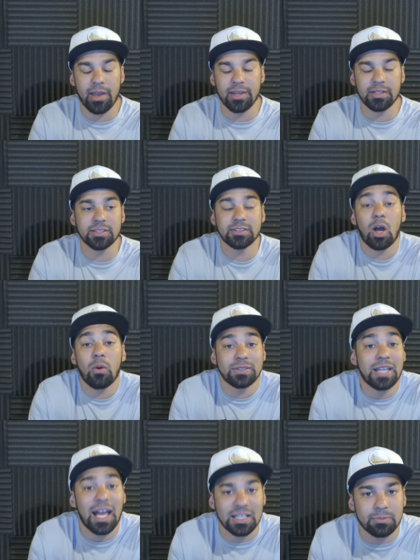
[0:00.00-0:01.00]
because it always
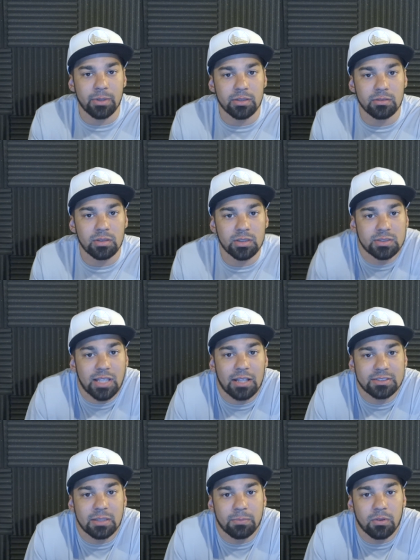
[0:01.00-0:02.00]
has been. It's that
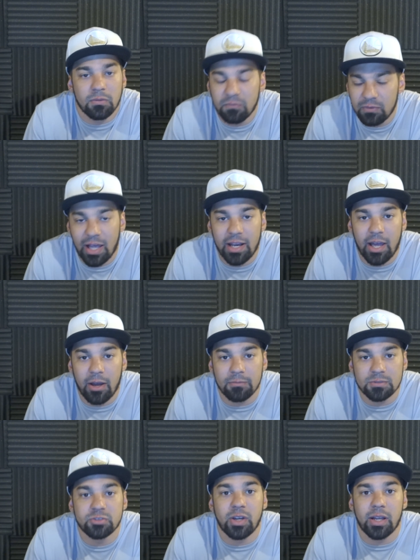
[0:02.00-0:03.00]
simple, flat
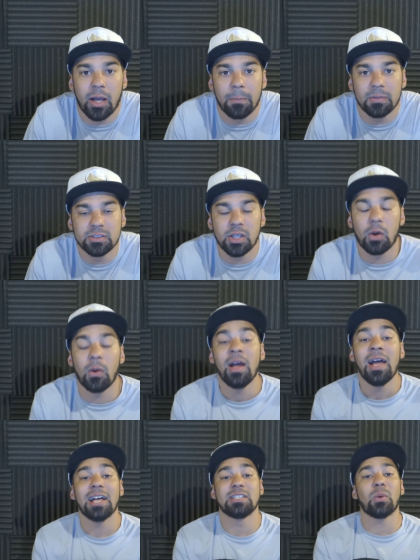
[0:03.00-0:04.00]
out, straight up. So,
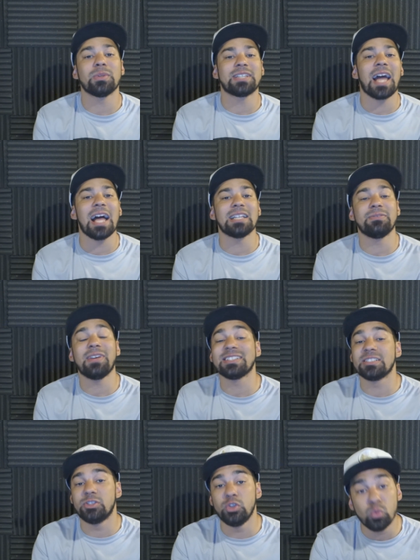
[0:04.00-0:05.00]
as always, guys, if you
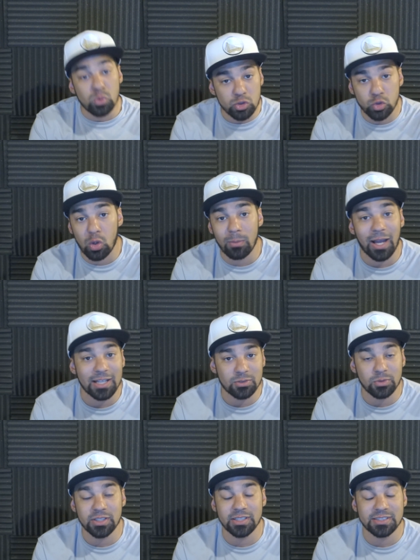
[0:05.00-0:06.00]
guys do enjoy my High
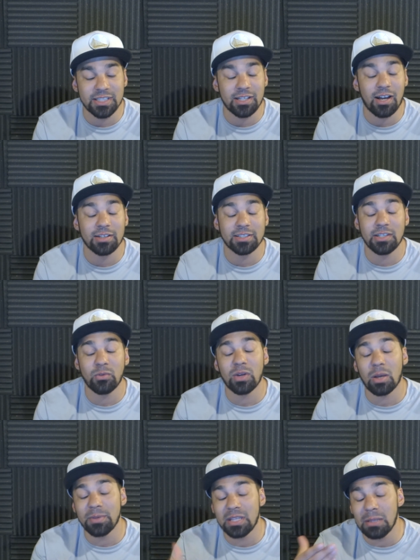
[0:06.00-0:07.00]
School DxD content, you want to
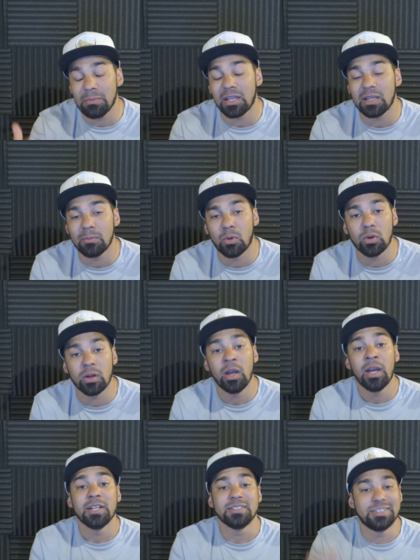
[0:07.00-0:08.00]
help me keep making more,
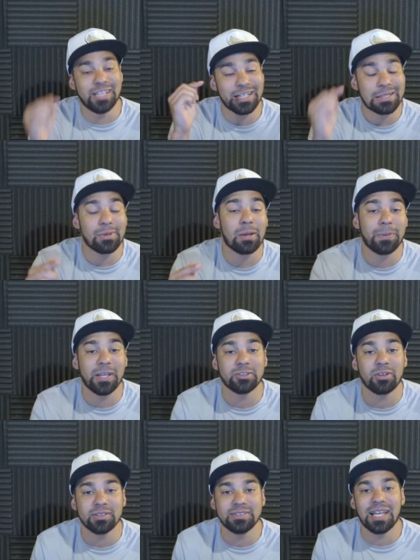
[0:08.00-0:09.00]
check out my
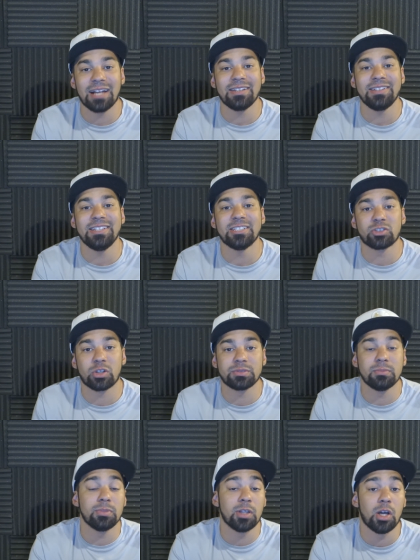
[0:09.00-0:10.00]
Patreon down in the
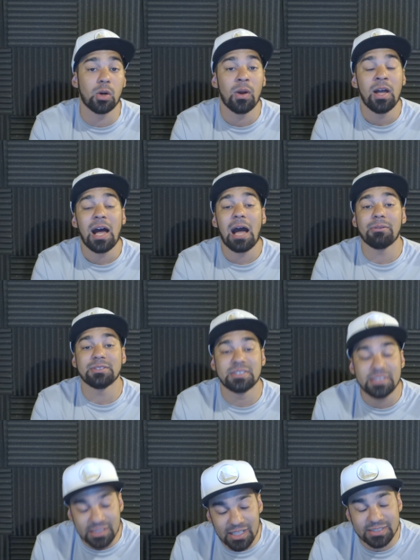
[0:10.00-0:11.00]
description below. I will
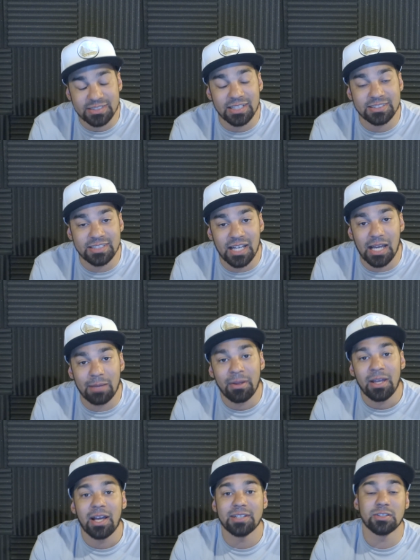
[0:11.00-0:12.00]
see you guys next time.
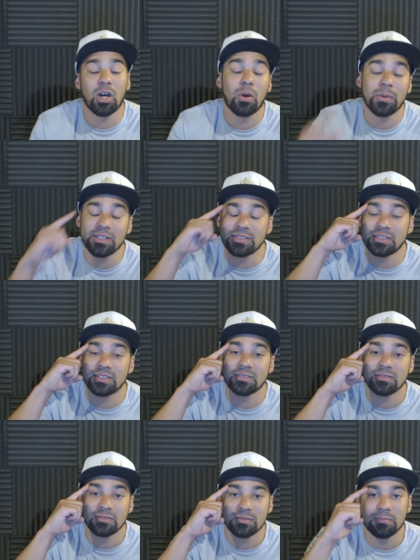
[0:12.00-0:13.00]
As always,
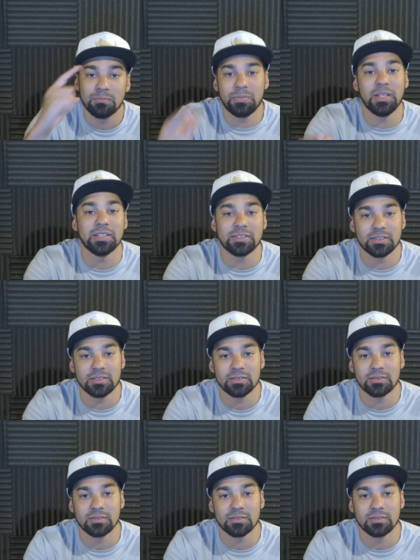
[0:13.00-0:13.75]
peace.